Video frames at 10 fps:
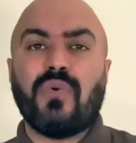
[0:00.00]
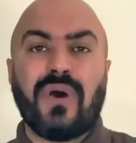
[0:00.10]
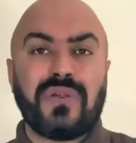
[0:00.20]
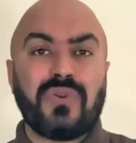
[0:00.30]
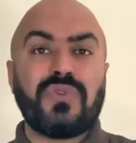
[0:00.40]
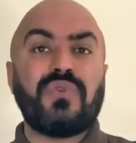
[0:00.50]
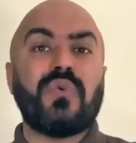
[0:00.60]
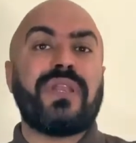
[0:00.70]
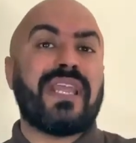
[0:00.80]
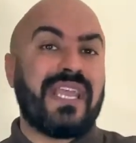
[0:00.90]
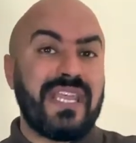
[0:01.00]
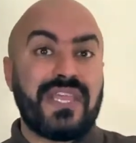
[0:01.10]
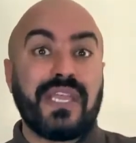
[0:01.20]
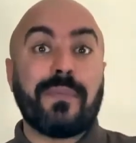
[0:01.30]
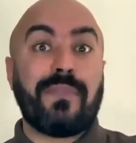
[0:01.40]
who are not doing
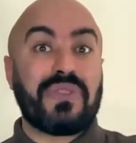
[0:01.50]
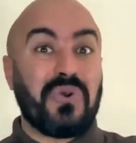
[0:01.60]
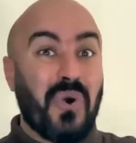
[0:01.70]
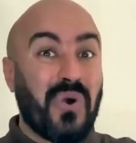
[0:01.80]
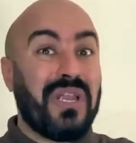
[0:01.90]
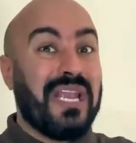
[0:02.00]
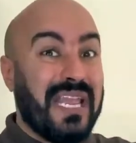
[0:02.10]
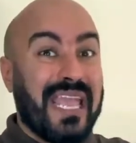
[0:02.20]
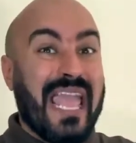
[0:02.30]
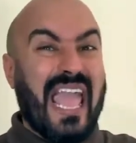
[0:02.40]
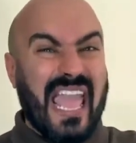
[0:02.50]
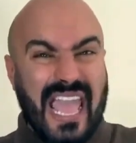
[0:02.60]
anything but only